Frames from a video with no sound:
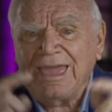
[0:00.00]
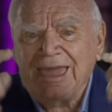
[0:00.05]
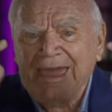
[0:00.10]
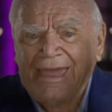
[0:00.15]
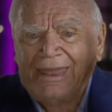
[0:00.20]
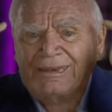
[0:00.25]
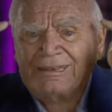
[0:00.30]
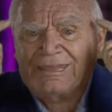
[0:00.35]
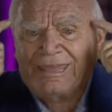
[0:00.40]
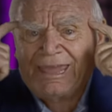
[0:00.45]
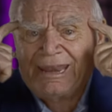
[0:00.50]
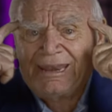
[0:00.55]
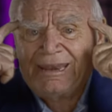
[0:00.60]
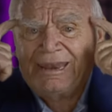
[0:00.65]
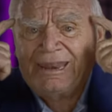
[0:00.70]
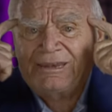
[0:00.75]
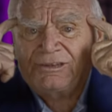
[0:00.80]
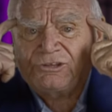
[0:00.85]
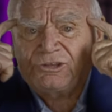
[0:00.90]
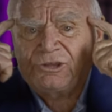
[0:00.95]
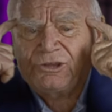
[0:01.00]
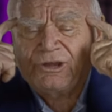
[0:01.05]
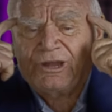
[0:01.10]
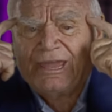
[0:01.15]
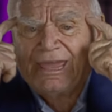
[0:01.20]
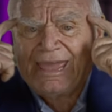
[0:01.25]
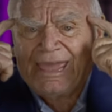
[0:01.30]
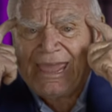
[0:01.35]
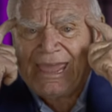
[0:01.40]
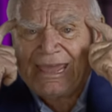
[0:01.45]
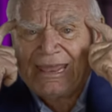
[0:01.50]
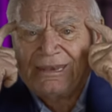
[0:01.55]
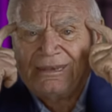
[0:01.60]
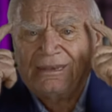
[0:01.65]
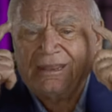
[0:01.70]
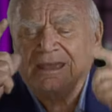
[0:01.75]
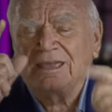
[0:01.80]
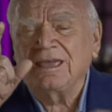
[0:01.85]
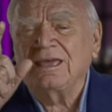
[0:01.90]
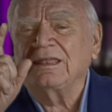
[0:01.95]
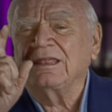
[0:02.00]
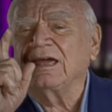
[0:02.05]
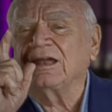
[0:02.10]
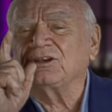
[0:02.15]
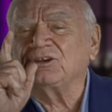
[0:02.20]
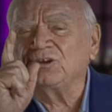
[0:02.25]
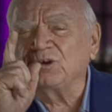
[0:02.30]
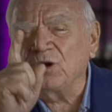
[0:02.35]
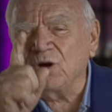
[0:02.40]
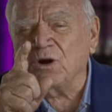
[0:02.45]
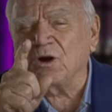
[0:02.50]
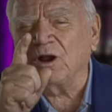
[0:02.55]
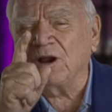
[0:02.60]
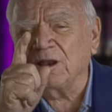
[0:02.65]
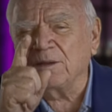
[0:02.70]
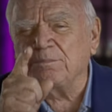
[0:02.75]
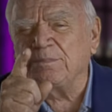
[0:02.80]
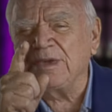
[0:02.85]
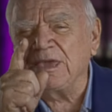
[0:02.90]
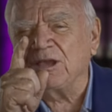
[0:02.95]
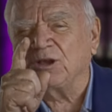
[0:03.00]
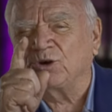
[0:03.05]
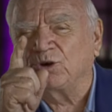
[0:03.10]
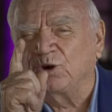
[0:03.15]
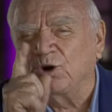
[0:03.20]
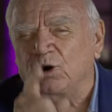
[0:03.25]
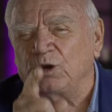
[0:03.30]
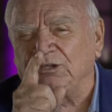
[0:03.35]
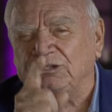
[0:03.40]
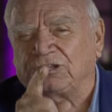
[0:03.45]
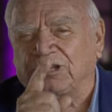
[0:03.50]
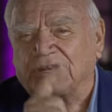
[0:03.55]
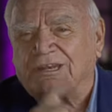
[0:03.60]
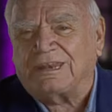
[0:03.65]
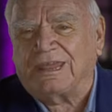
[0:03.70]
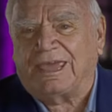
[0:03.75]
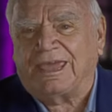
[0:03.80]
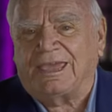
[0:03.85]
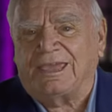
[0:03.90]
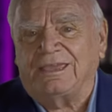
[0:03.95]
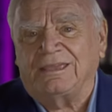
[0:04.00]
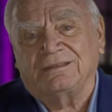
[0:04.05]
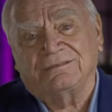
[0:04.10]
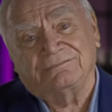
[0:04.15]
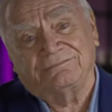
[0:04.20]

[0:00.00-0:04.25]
and get it into your head that you're going to be good today,